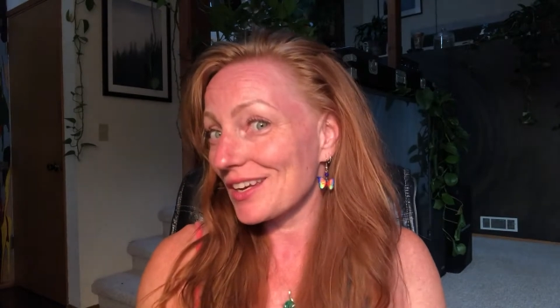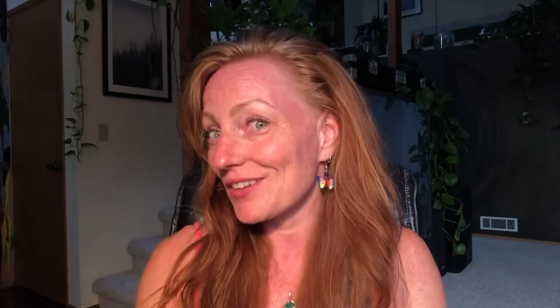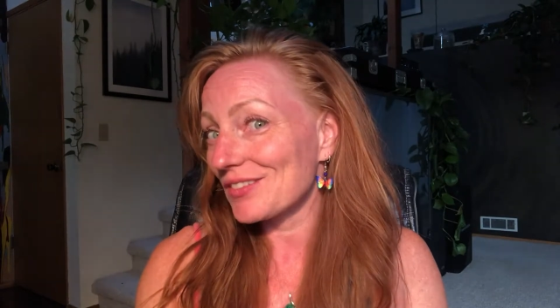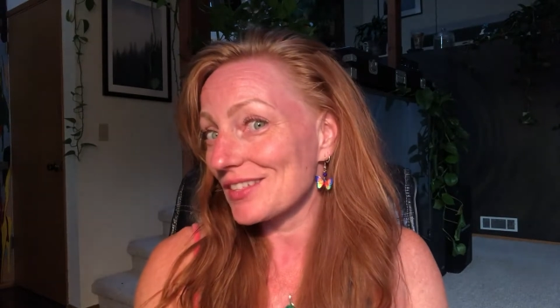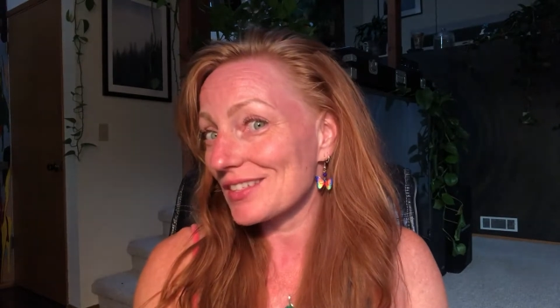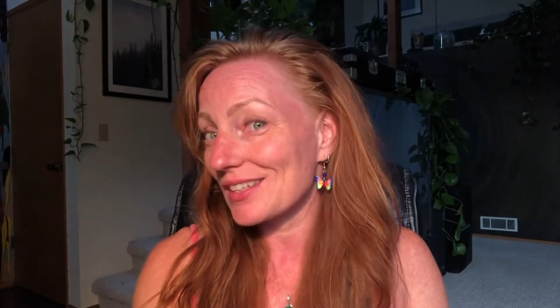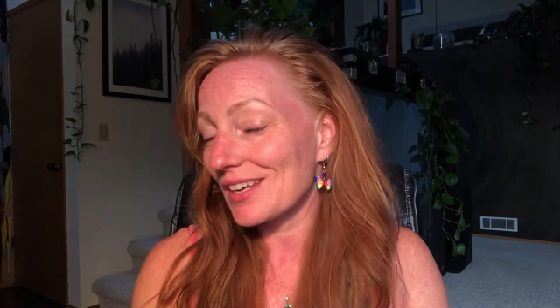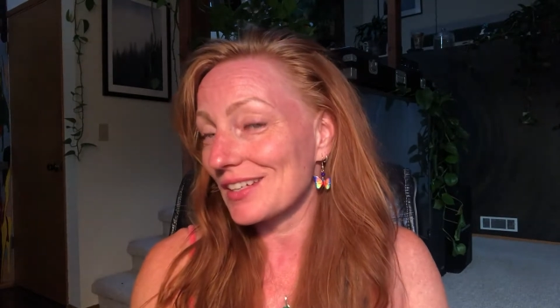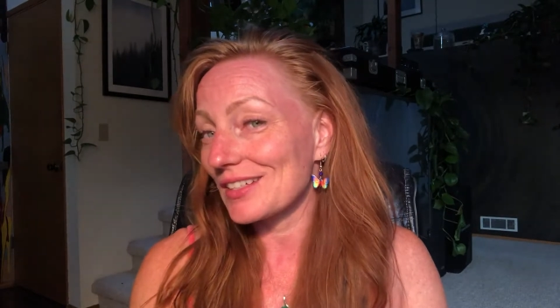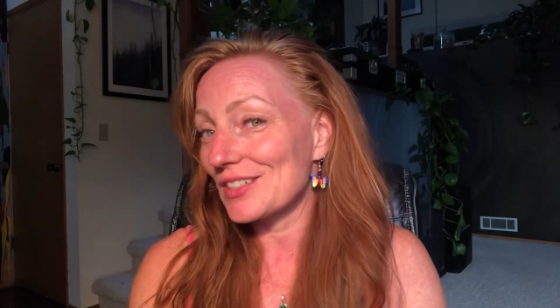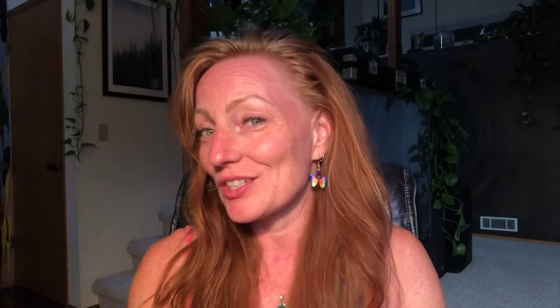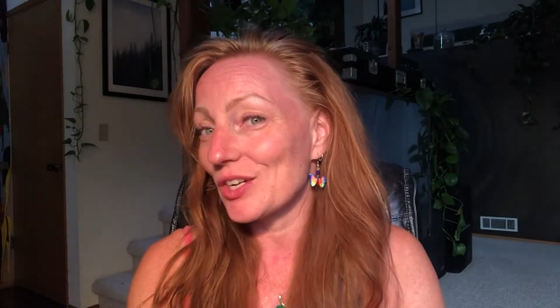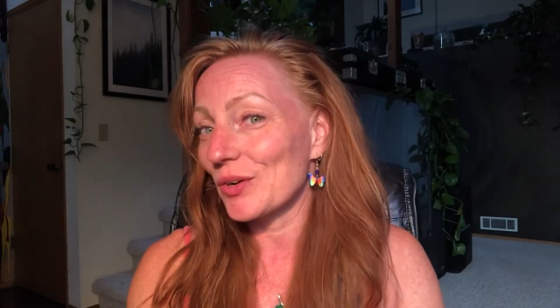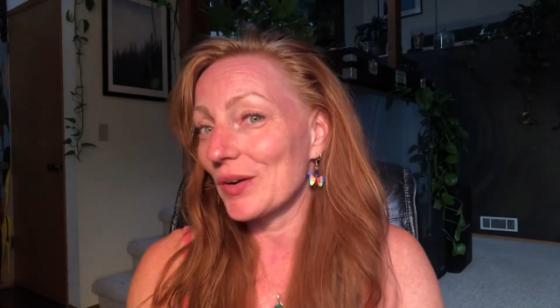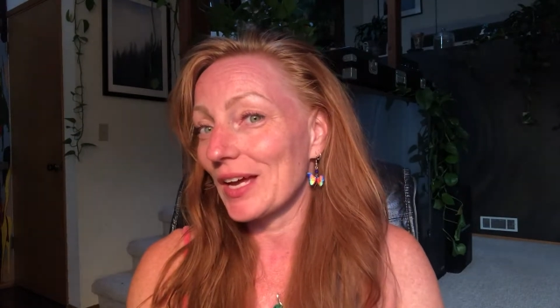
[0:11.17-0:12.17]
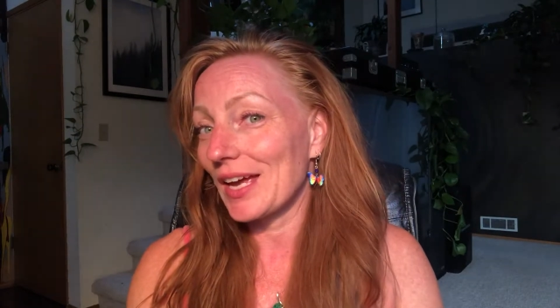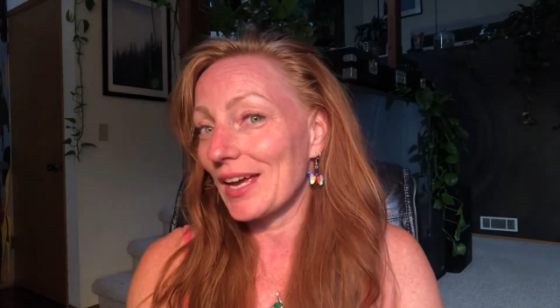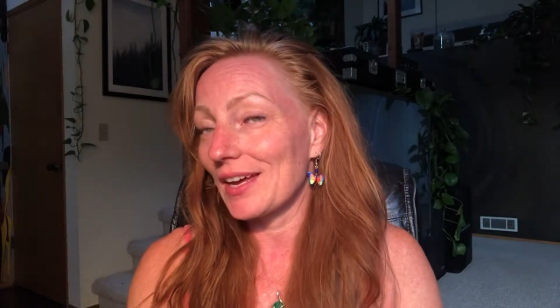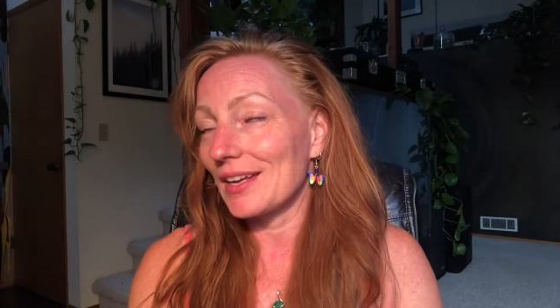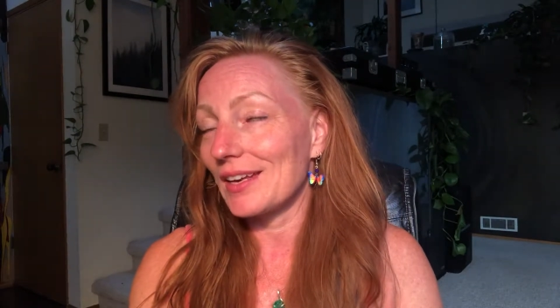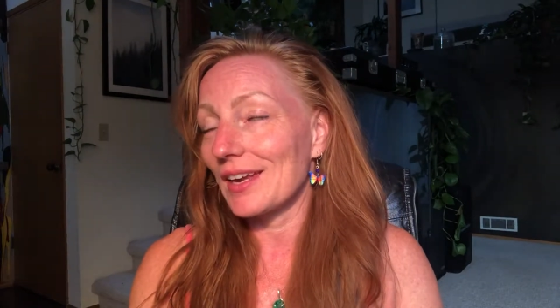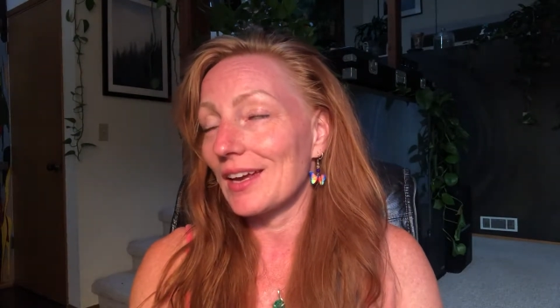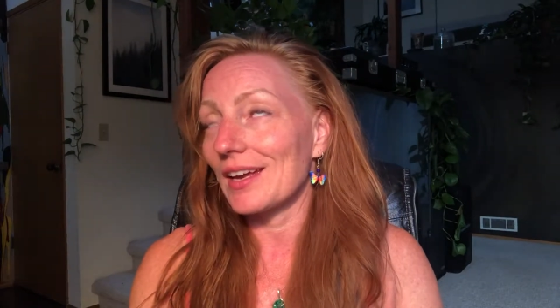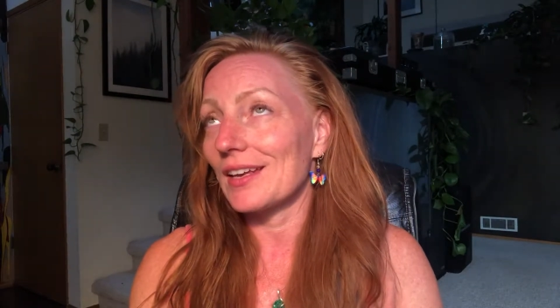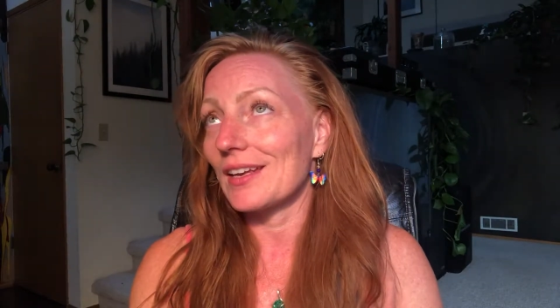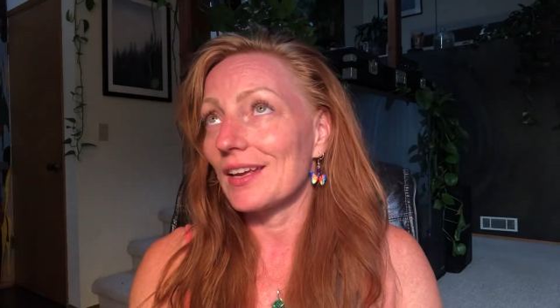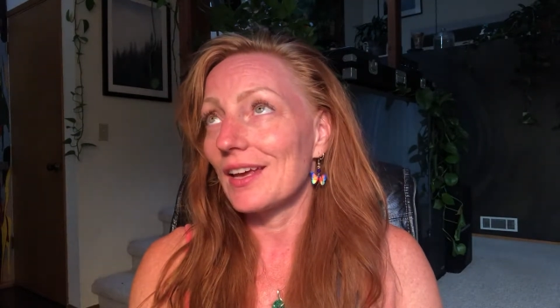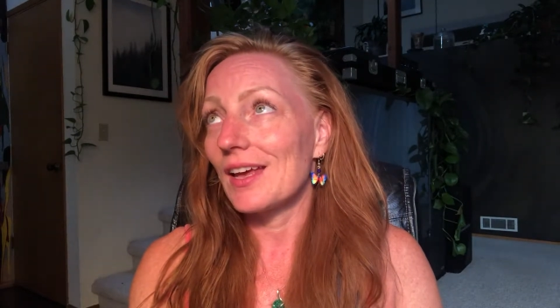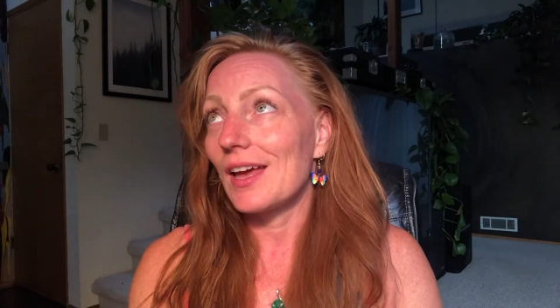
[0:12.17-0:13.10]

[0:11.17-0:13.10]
I've decided to go ahead and